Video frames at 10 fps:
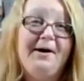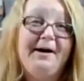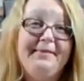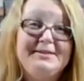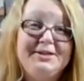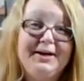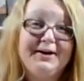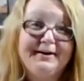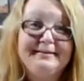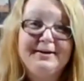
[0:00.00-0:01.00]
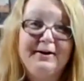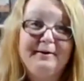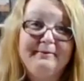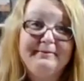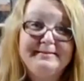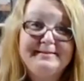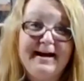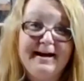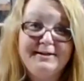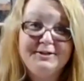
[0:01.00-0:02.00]
this year is all about the
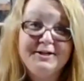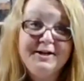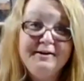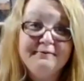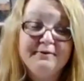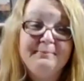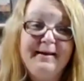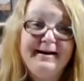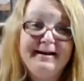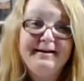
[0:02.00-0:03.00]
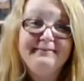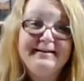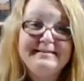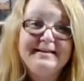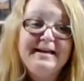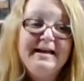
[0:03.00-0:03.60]
stash for many of us.